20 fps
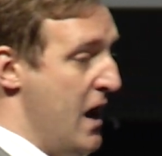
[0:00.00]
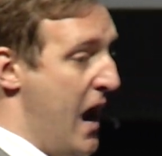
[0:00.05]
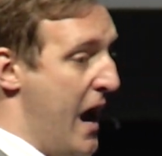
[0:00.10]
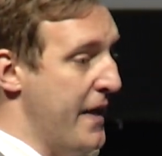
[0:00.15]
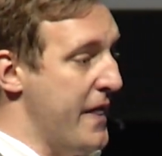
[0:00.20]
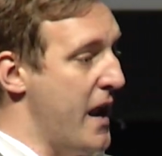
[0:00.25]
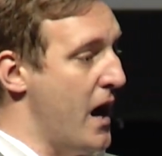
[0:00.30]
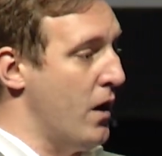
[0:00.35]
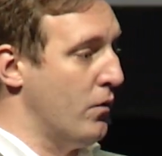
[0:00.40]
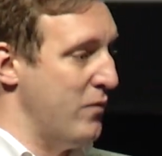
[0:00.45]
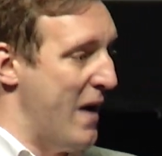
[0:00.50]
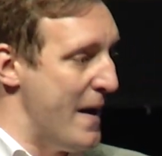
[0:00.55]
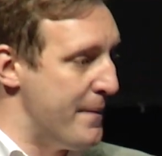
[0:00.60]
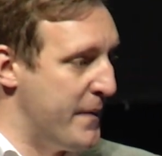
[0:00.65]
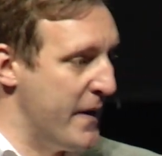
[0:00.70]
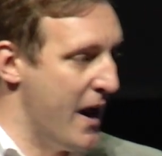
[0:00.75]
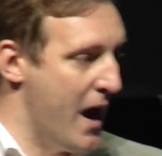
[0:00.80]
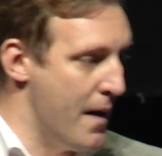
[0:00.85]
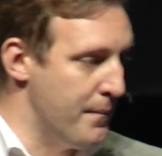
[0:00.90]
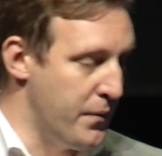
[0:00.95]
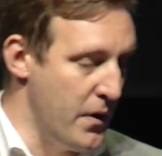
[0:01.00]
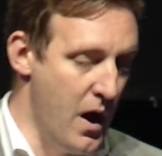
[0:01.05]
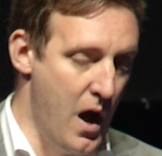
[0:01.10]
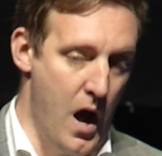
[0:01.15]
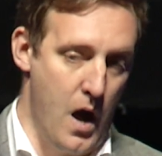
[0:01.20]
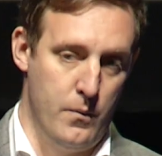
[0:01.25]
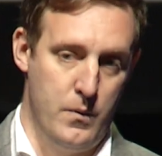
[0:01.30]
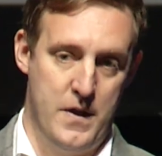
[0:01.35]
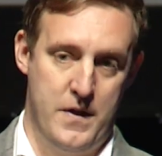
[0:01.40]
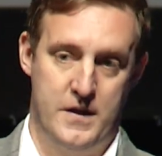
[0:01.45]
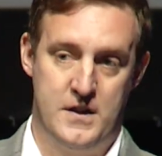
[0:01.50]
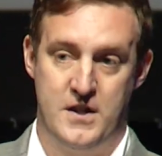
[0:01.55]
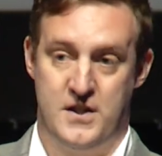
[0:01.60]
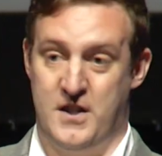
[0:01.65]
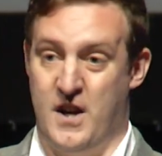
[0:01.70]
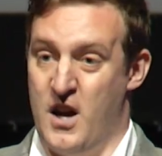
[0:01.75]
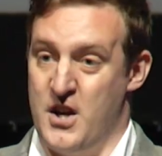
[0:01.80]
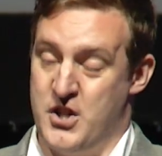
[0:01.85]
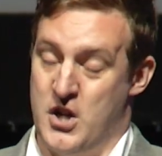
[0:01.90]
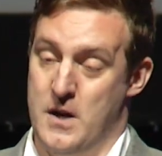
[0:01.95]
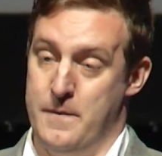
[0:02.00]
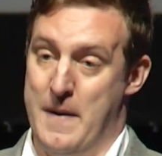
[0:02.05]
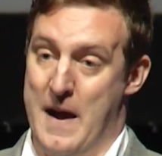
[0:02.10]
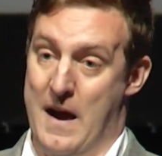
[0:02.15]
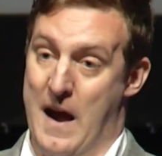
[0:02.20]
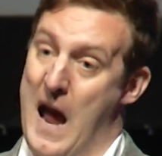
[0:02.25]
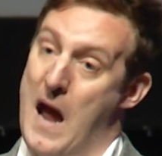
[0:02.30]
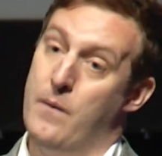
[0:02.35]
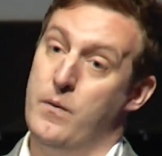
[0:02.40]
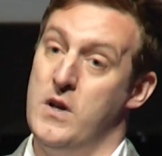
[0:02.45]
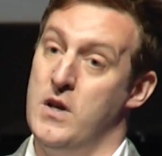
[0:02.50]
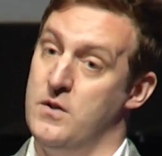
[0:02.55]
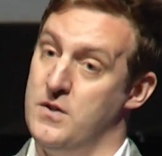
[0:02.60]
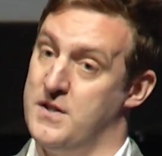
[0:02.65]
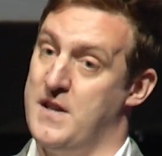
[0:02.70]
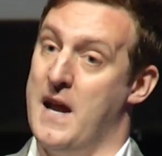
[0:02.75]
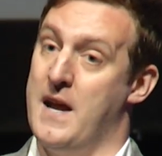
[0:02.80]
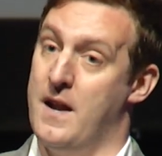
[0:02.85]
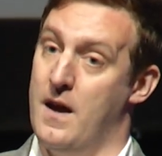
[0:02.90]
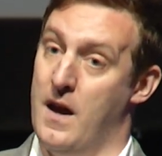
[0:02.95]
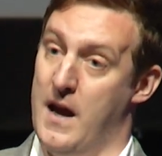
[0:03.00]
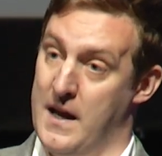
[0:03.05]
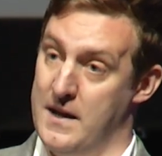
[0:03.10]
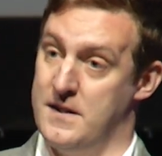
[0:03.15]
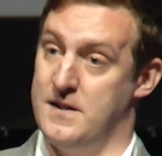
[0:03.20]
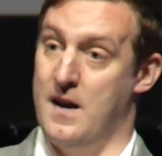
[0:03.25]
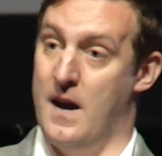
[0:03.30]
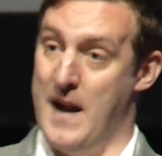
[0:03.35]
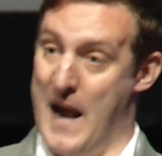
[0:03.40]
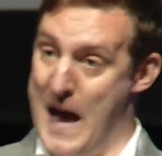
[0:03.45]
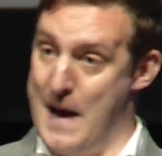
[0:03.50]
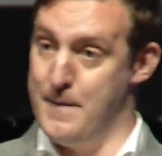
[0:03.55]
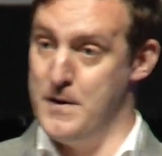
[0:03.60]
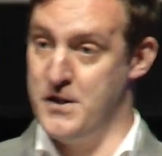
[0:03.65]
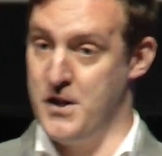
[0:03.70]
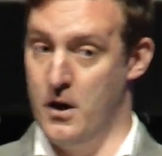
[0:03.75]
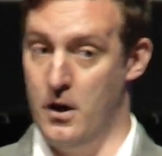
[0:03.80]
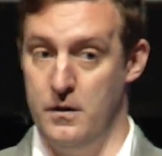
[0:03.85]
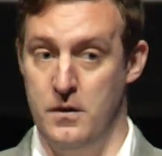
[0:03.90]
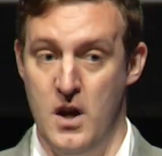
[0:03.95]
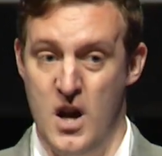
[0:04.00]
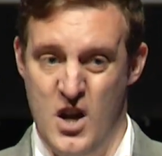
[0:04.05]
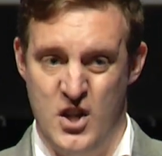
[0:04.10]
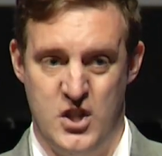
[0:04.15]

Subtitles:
And then I'll wrap it up with a discussion about how we use data inside Amazon,